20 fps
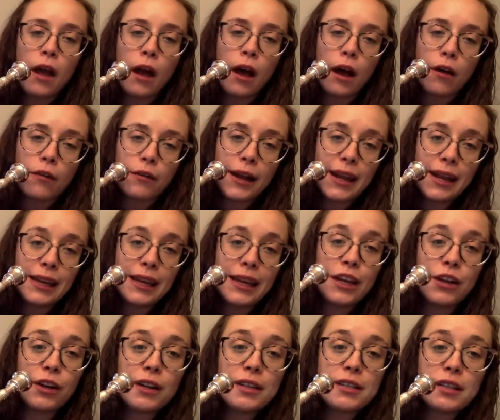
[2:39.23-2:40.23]
All right, and
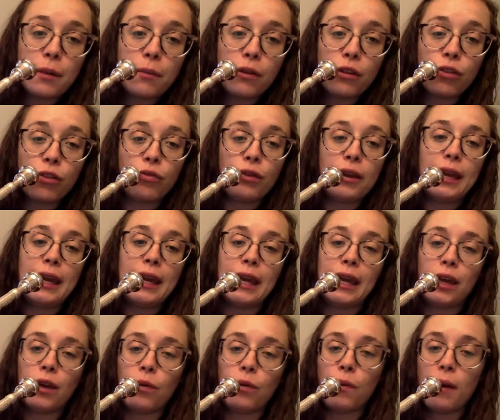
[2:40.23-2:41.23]
here is number
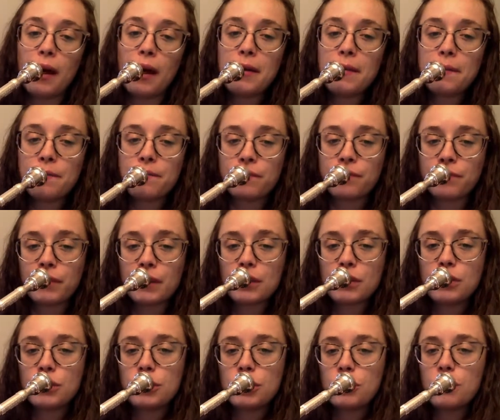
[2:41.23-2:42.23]
3. 1,
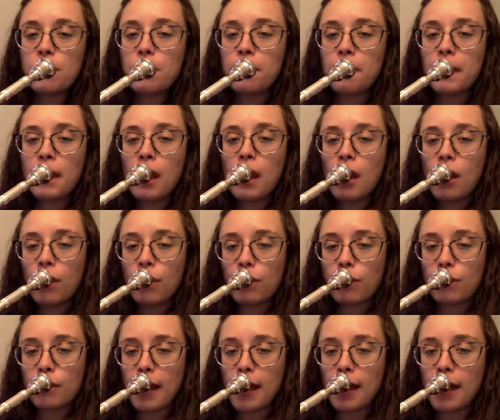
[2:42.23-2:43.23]
2,
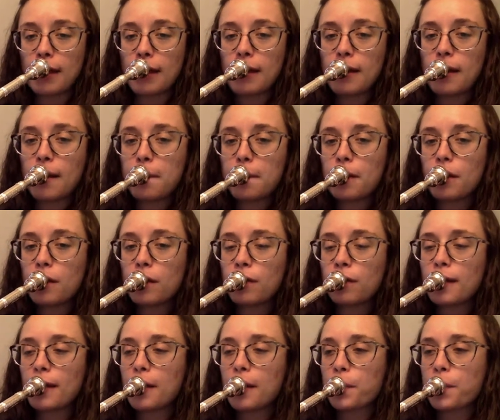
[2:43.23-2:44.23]
ready, number
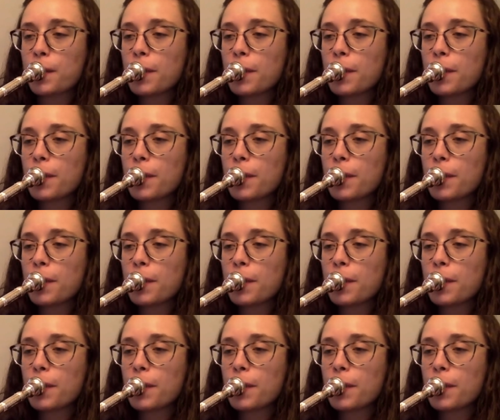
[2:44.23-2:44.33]
3.